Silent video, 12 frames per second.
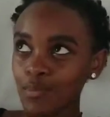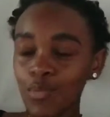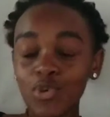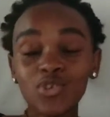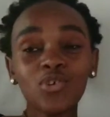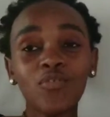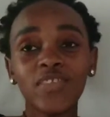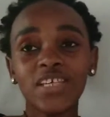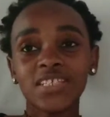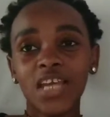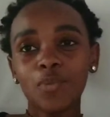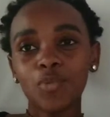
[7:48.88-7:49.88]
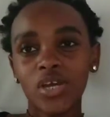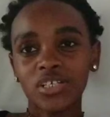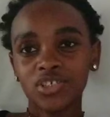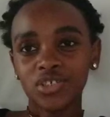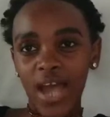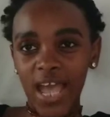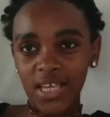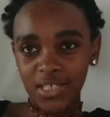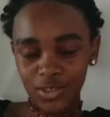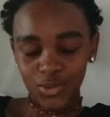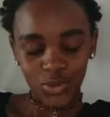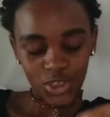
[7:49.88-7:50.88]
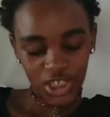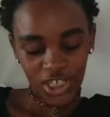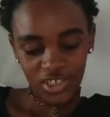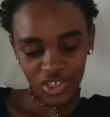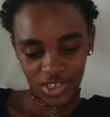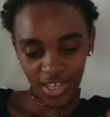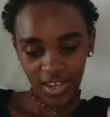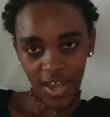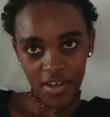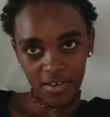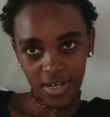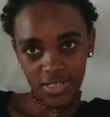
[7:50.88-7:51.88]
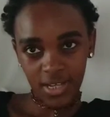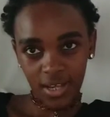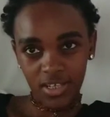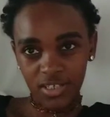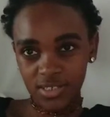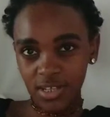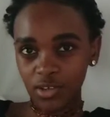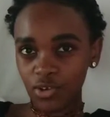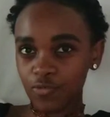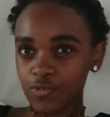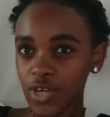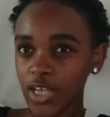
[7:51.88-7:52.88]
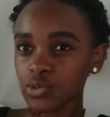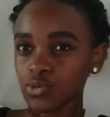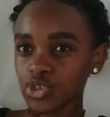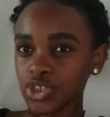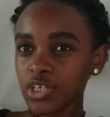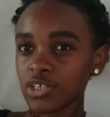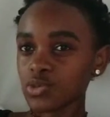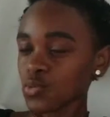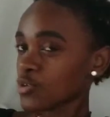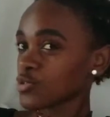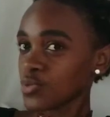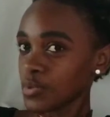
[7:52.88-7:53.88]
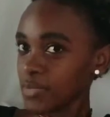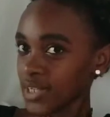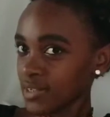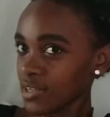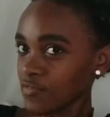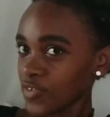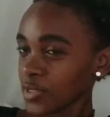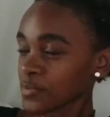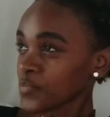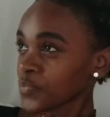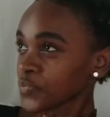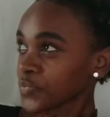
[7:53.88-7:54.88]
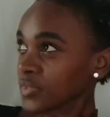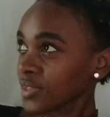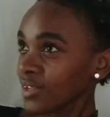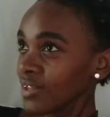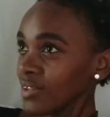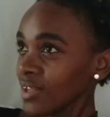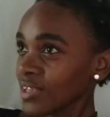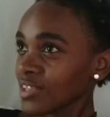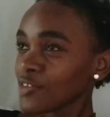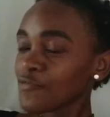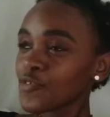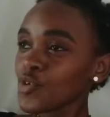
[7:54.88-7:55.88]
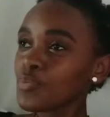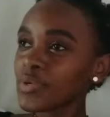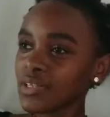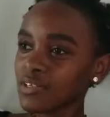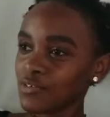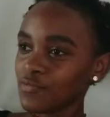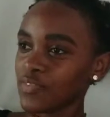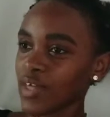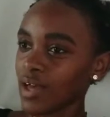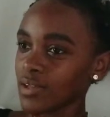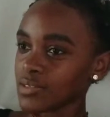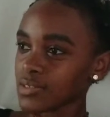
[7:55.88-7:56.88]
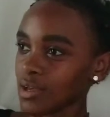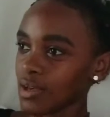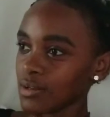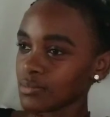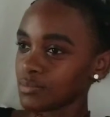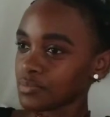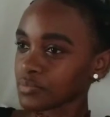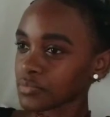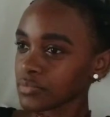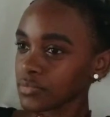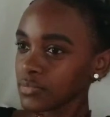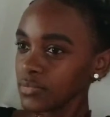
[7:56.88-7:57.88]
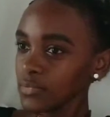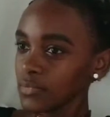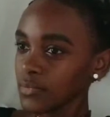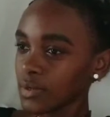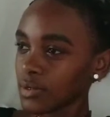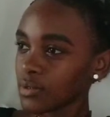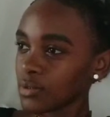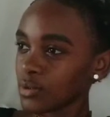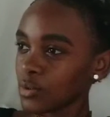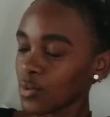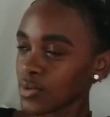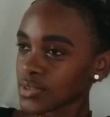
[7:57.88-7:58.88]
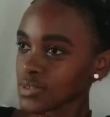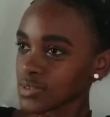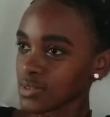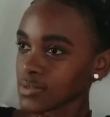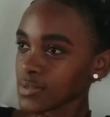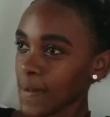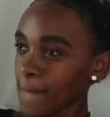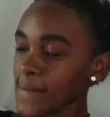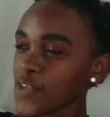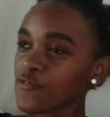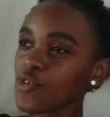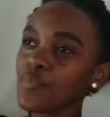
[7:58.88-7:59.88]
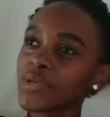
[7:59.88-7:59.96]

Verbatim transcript: most of the time we are trying to change the character instead of trying to change what we believe in like if you believe that um, what is it if you